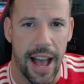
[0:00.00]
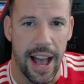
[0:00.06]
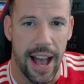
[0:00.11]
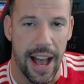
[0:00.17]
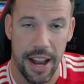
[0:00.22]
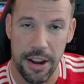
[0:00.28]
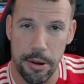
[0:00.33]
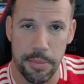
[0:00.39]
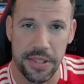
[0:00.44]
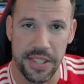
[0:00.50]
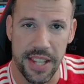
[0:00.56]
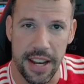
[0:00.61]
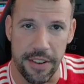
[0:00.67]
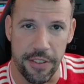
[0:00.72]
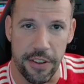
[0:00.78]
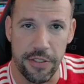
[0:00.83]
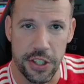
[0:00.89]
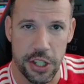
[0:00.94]
100%
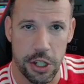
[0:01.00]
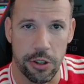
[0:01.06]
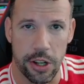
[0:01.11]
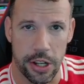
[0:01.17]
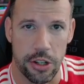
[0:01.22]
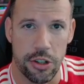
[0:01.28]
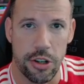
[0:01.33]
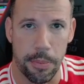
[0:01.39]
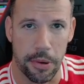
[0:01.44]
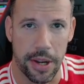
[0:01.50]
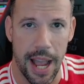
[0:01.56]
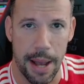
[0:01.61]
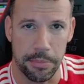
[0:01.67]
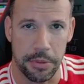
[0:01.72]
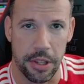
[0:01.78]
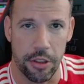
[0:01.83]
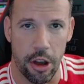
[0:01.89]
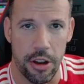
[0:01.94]
if you've still got your triple
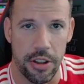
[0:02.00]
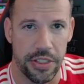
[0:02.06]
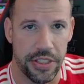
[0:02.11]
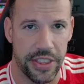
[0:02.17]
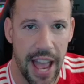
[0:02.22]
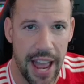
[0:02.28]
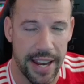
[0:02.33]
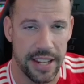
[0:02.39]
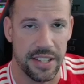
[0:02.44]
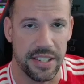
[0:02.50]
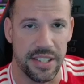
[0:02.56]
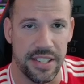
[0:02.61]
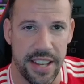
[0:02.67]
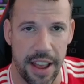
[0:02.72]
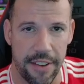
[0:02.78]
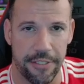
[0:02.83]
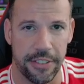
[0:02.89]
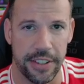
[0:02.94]
captain, though, that is
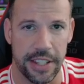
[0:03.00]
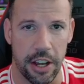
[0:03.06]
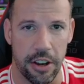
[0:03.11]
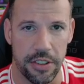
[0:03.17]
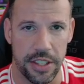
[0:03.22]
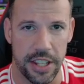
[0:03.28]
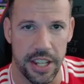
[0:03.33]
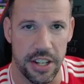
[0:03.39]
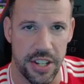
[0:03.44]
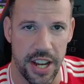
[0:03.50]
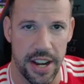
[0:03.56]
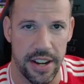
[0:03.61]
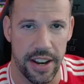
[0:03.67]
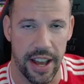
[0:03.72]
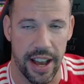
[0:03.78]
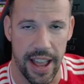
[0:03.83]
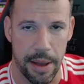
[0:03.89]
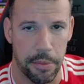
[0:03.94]
definitely on the
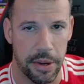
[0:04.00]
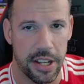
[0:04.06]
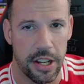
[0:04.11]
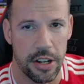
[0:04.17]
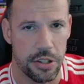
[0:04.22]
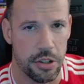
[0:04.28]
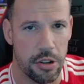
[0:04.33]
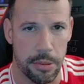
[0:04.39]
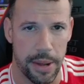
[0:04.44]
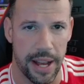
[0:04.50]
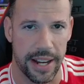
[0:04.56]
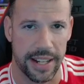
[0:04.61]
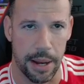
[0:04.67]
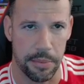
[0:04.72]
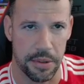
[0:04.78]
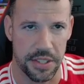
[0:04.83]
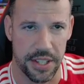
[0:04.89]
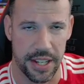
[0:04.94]
agenda. And we're going to talk about
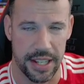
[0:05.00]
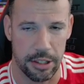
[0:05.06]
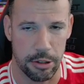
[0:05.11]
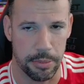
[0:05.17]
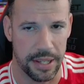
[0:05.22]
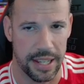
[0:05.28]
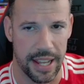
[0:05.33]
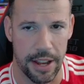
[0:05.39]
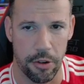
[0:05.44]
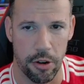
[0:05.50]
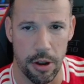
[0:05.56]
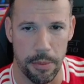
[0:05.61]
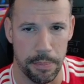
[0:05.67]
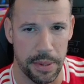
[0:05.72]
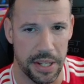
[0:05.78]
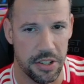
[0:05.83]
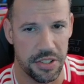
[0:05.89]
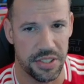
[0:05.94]
captaincy a little bit later on
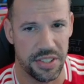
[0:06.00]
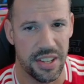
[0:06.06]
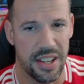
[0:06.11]
because